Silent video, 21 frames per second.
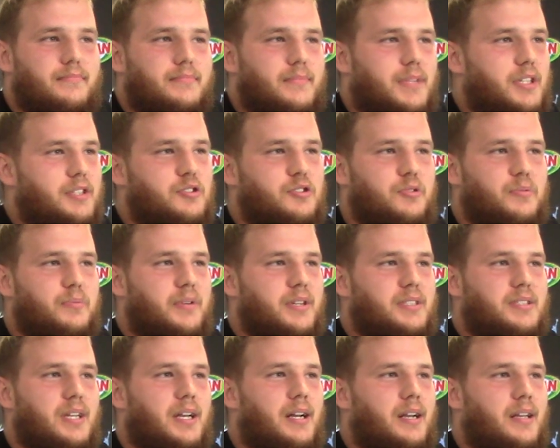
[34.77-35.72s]
it's super
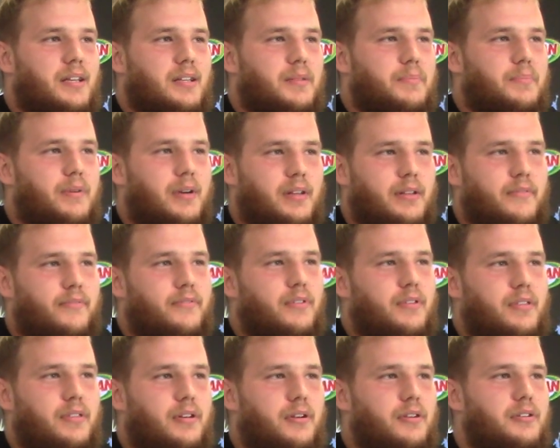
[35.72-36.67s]
exciting to get to play them for
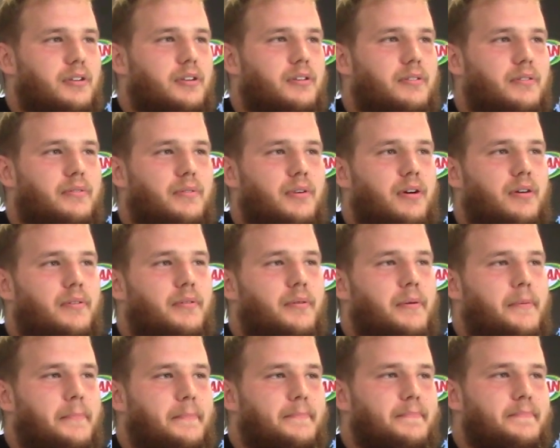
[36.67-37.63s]
the third year in a
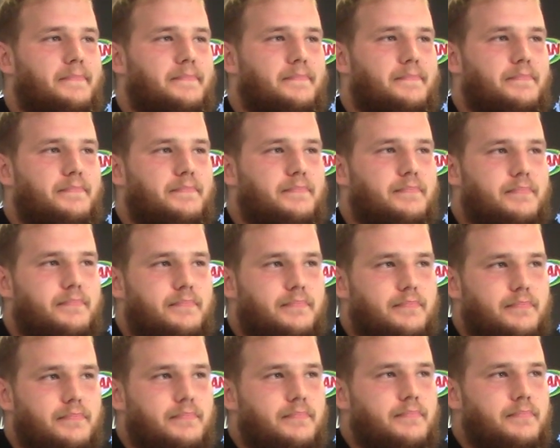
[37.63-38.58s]
row. As I said, yeah. I mean,
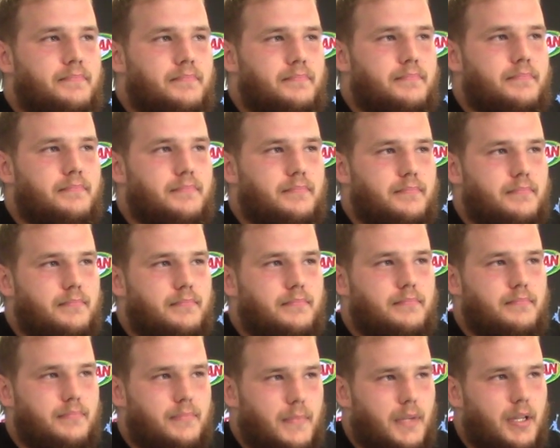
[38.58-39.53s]
how cool is it? This is your third
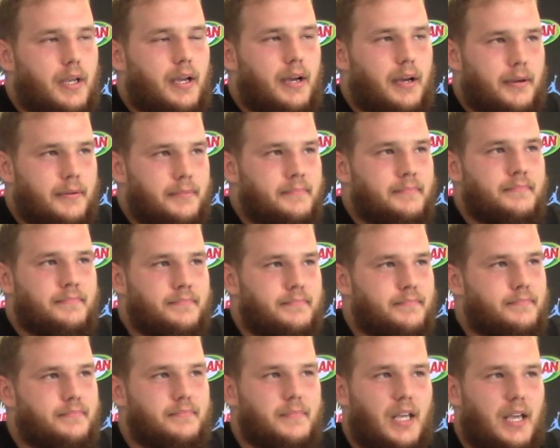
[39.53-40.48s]
year playing. Yeah, it's got to be
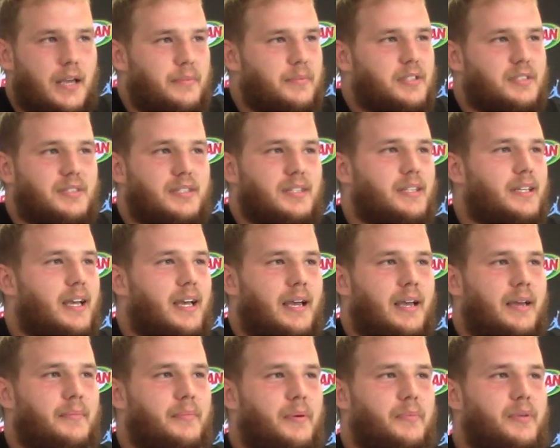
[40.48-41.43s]
kind of cool. ABC
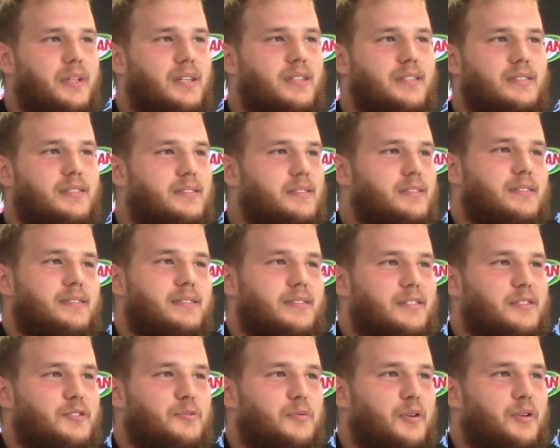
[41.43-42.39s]
game. I mean, this is
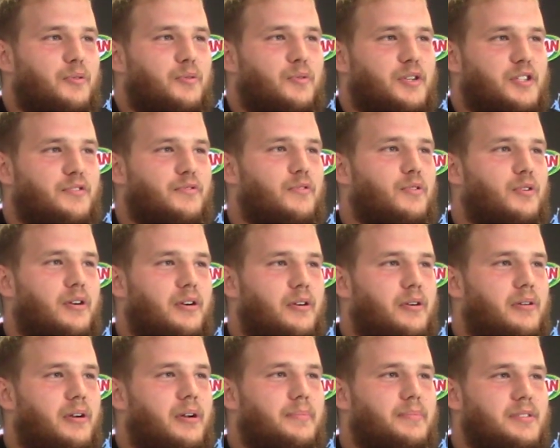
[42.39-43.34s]
this is what you wish for
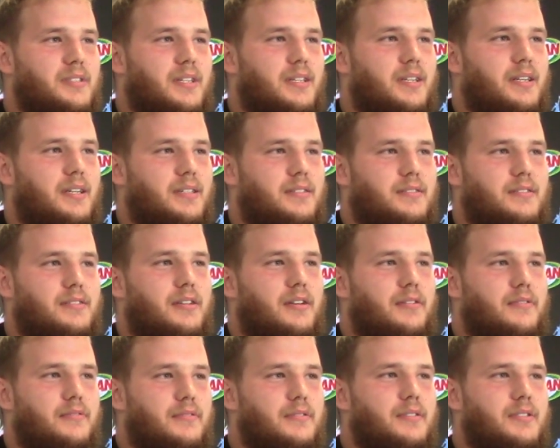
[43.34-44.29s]
growing up as a kid.
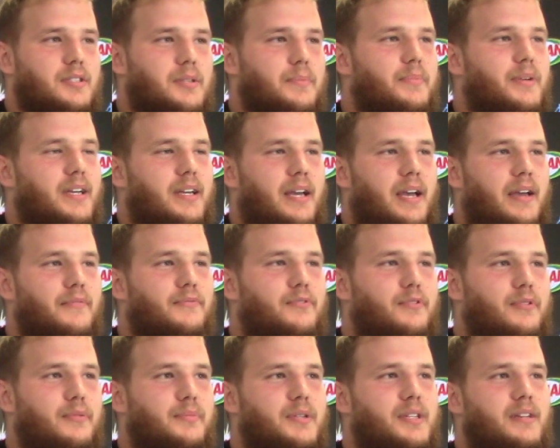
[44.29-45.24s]
So, it's a big game
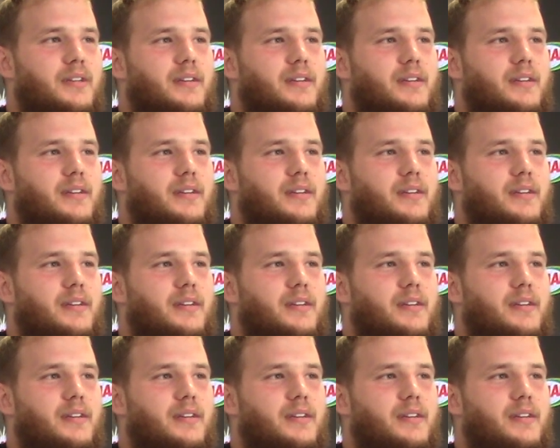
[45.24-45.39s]
for me.